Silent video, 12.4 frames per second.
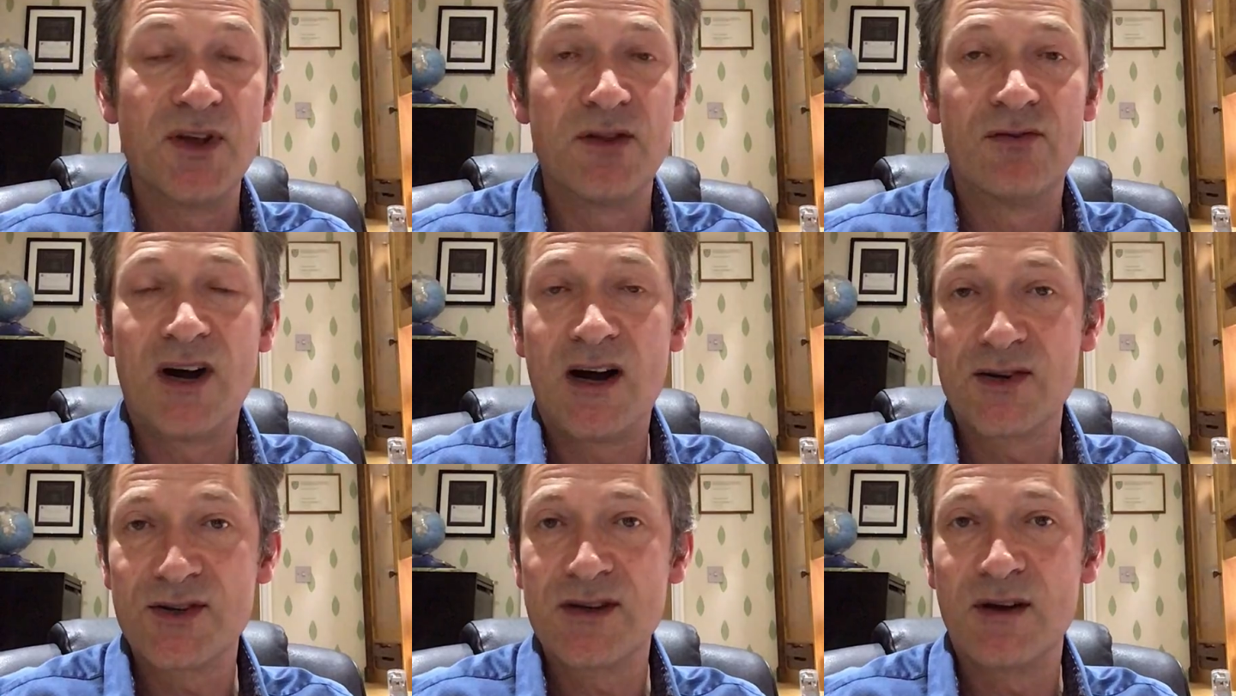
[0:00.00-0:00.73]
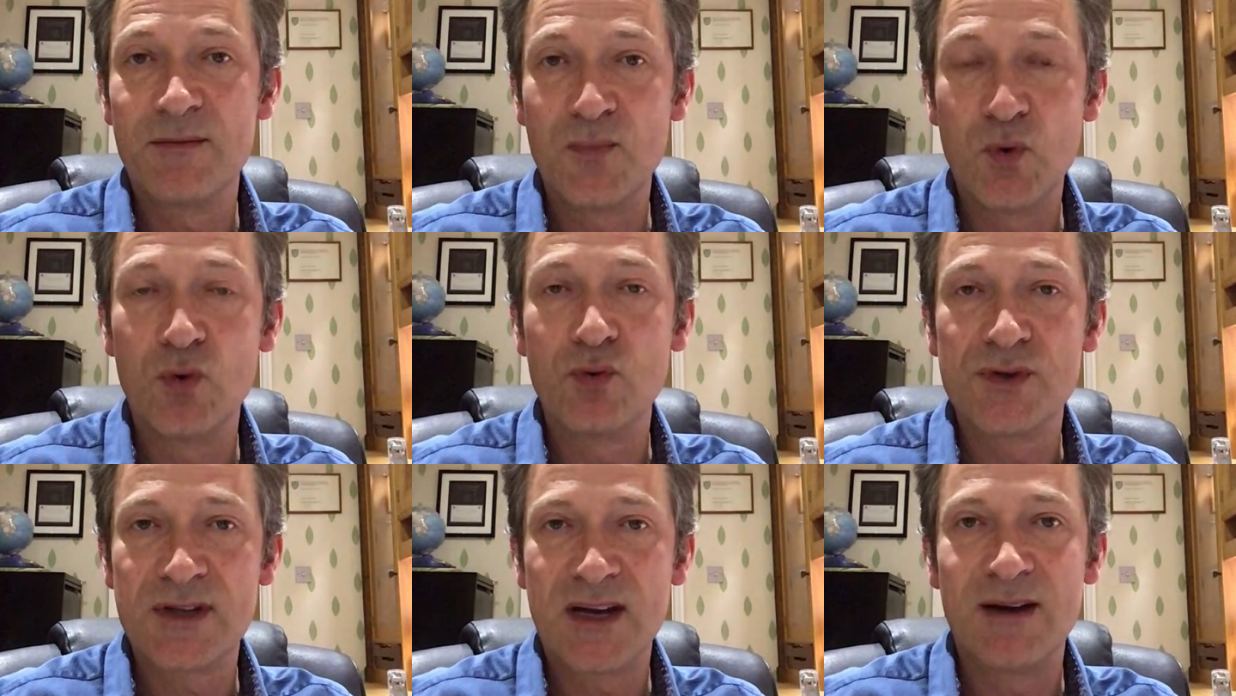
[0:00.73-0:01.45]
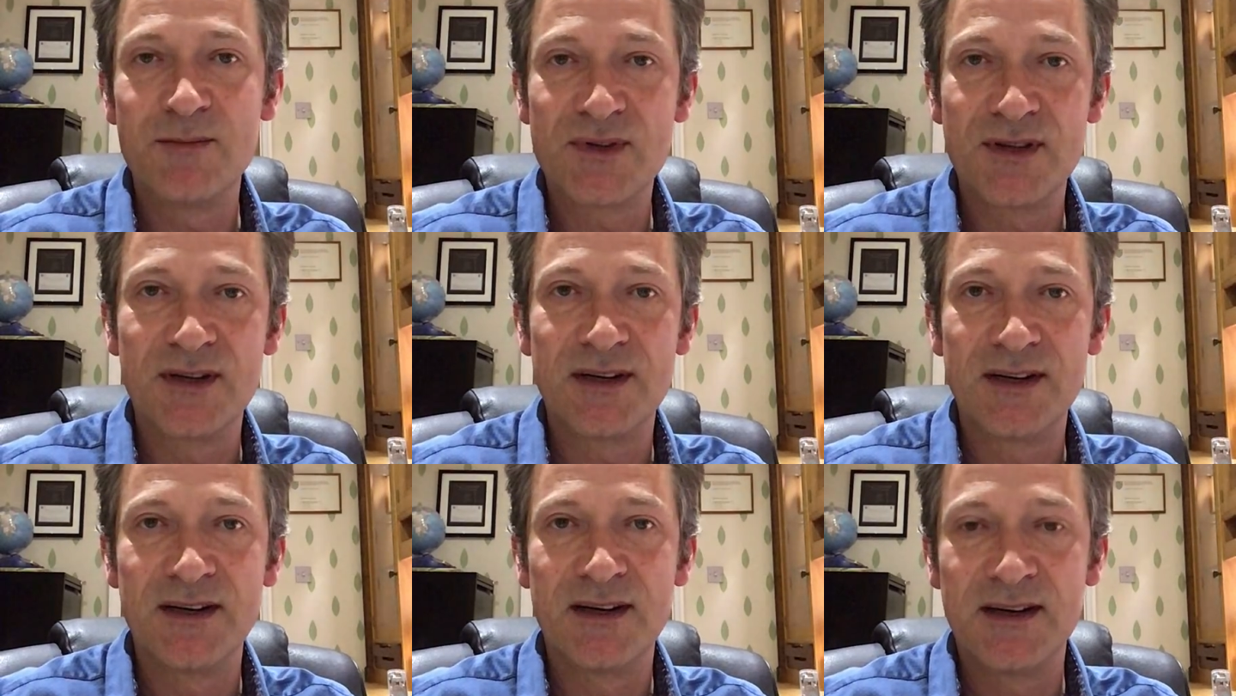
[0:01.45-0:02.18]
but there are some old stamps that
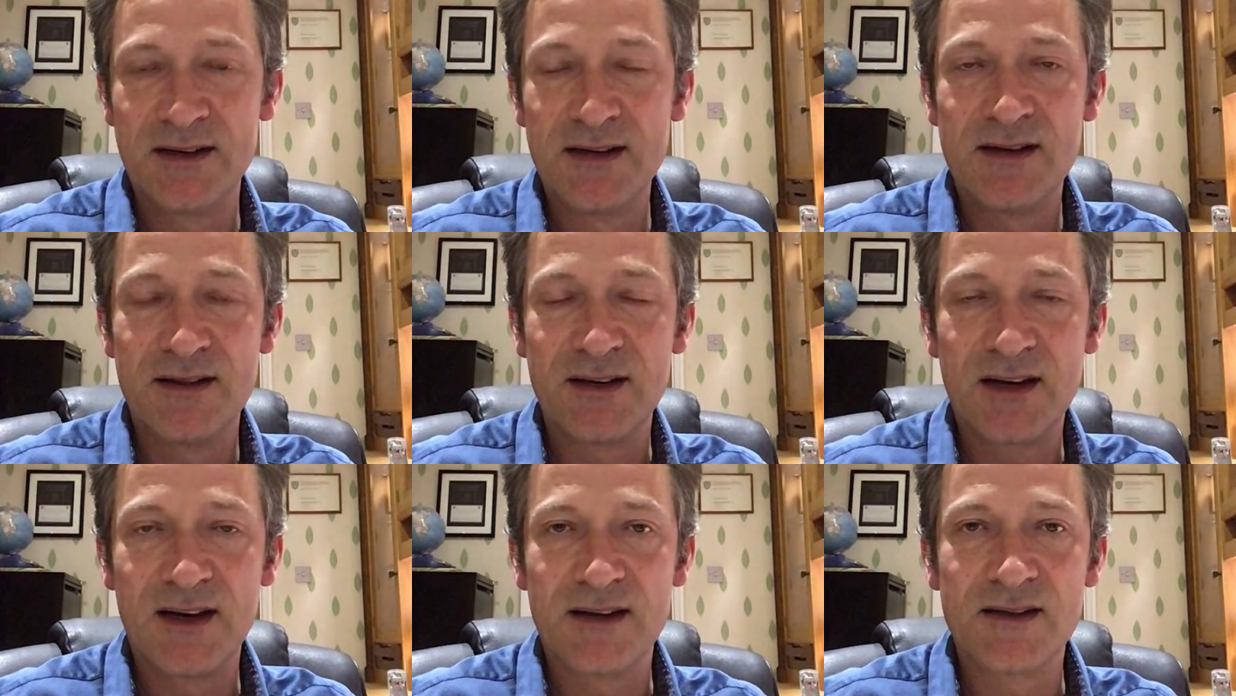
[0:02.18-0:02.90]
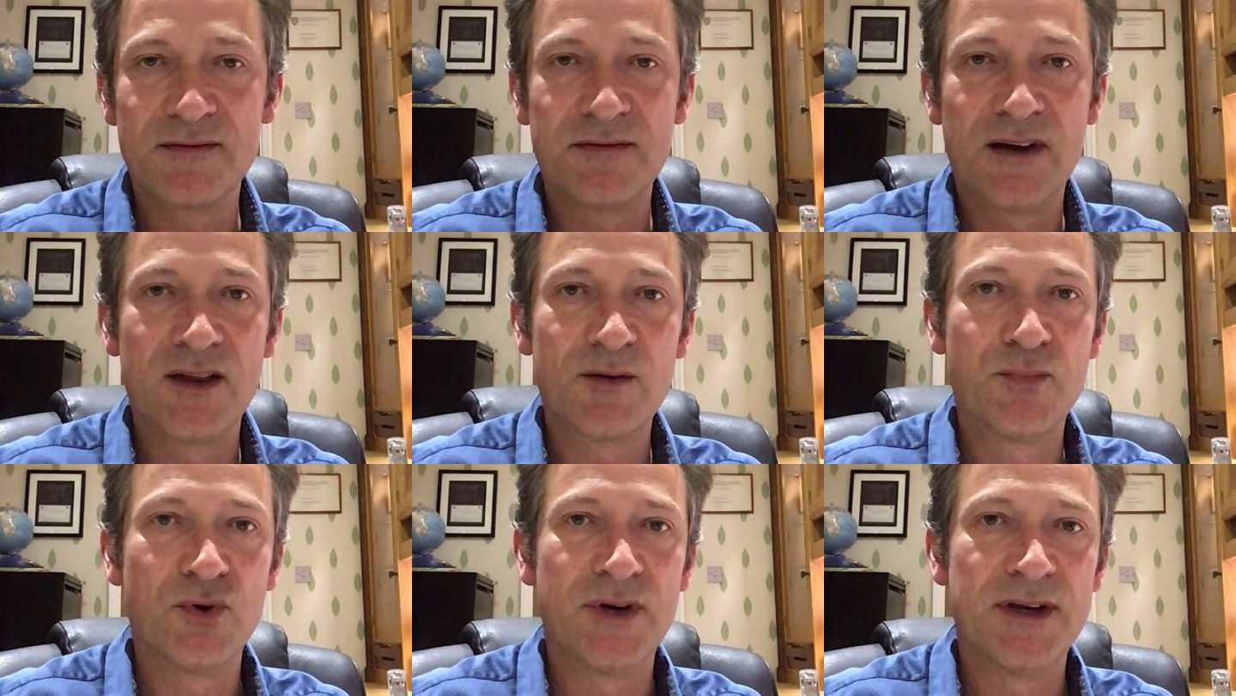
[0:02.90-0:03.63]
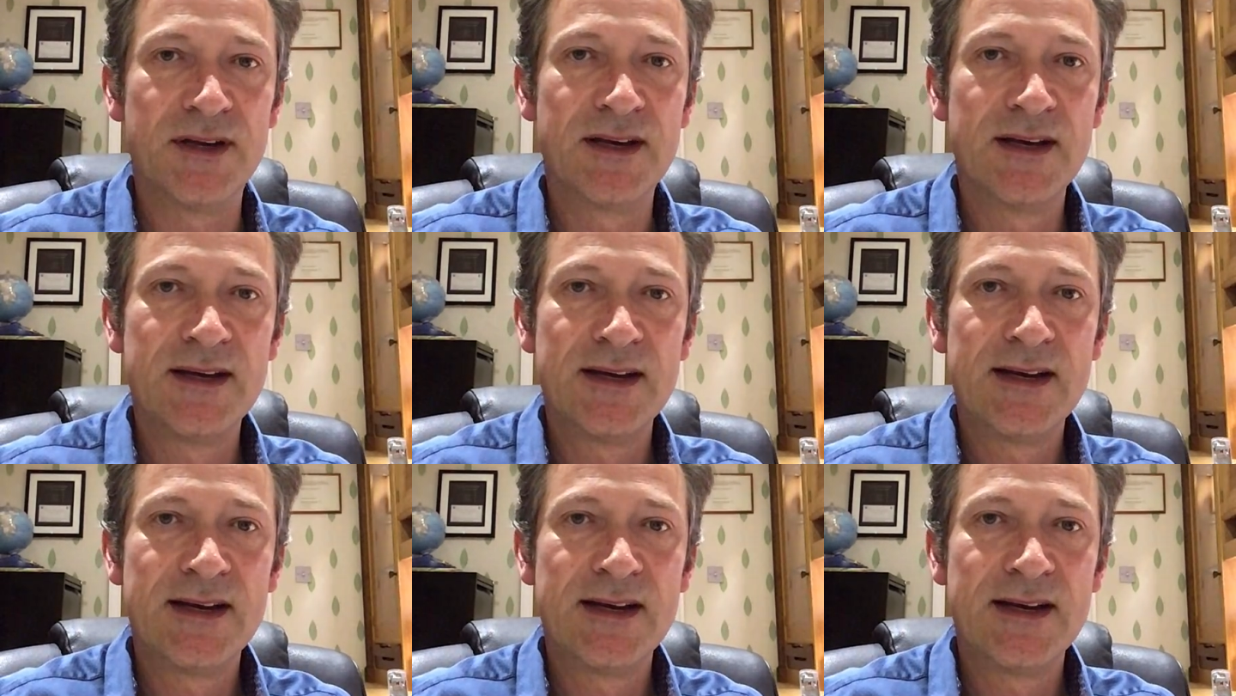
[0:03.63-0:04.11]
clearly the collector's father put in.